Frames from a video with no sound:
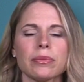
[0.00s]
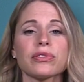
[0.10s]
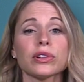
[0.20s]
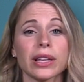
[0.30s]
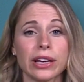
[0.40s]

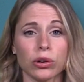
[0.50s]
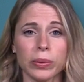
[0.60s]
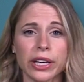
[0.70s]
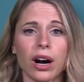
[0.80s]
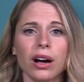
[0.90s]
for later
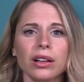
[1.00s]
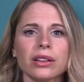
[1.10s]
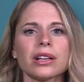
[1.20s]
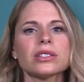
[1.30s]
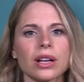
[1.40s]
recall.
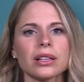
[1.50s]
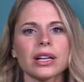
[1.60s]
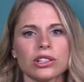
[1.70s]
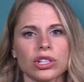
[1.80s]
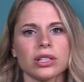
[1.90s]

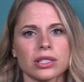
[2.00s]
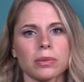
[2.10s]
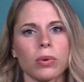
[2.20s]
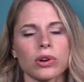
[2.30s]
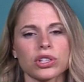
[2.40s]
Consolidation is the
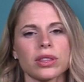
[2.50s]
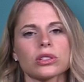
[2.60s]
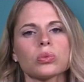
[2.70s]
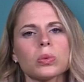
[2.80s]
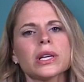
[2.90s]
portion
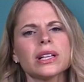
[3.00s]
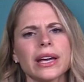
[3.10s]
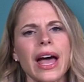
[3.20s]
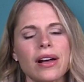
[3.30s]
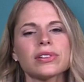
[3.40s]
that's really
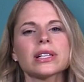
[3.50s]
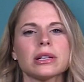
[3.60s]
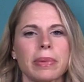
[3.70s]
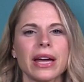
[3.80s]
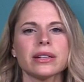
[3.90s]
heavily
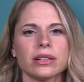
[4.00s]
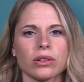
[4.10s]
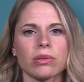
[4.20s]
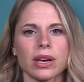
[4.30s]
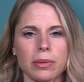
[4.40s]
dependent
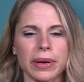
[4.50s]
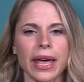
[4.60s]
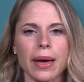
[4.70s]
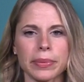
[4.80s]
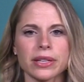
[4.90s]
on the
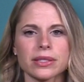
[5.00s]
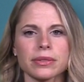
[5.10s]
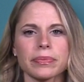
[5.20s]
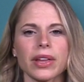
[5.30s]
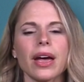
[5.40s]

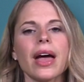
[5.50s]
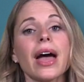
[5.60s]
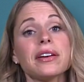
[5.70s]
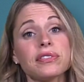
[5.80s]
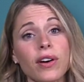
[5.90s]
hippocampus.
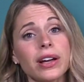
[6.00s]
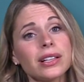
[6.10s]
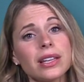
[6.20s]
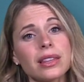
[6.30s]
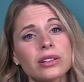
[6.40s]
And
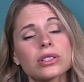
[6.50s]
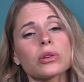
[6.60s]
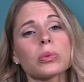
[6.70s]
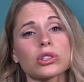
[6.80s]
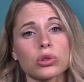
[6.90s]
finally, there's
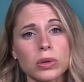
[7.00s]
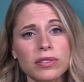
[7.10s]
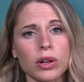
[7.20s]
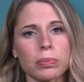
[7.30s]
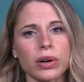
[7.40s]
the
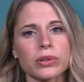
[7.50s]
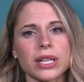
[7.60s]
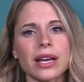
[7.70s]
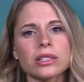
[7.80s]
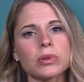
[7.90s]
retrieval
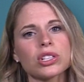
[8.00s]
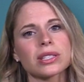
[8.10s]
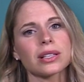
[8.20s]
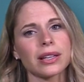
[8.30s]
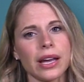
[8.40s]
process, which
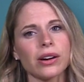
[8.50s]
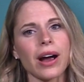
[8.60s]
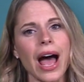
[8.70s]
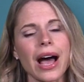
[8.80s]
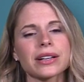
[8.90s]
is a later
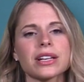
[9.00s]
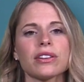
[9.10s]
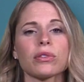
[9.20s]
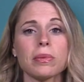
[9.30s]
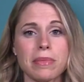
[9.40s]
act
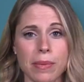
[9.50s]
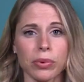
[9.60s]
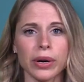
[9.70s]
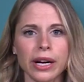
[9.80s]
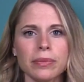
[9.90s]
of
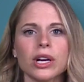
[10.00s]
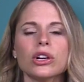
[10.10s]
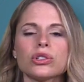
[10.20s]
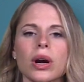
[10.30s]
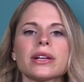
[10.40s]
remembering,
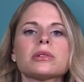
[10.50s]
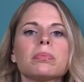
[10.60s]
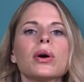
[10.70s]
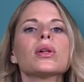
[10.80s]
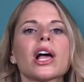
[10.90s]
trying to
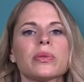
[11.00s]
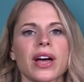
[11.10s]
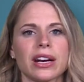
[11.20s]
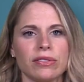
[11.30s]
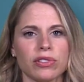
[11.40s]
pull out
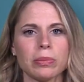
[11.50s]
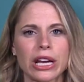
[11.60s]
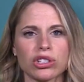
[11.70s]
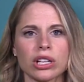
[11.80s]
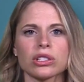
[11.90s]
that
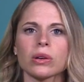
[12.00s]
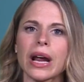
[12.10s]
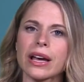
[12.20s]
information. So it